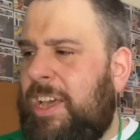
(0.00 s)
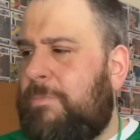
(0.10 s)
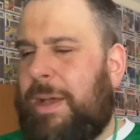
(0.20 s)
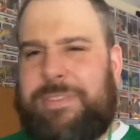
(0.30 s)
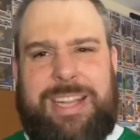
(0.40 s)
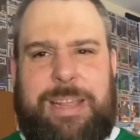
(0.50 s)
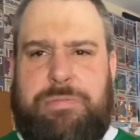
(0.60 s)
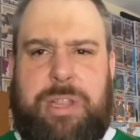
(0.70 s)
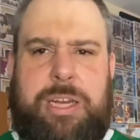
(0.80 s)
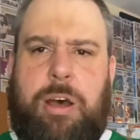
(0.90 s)
but I've
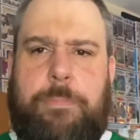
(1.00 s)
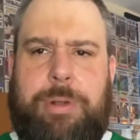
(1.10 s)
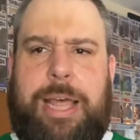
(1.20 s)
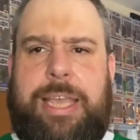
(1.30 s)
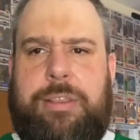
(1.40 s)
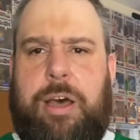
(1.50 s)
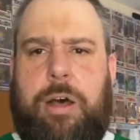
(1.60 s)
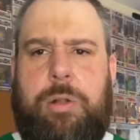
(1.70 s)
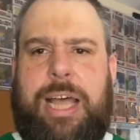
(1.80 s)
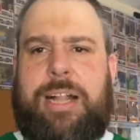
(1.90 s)
deliberately not played the
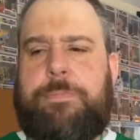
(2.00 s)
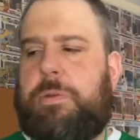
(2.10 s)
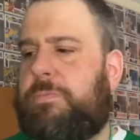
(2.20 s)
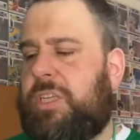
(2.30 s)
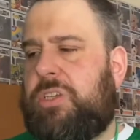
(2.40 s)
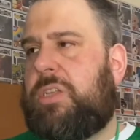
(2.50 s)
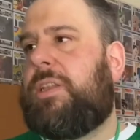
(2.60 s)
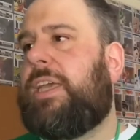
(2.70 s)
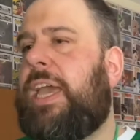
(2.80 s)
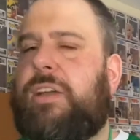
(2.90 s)
whole album
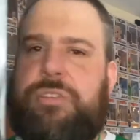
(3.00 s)
digitally yet,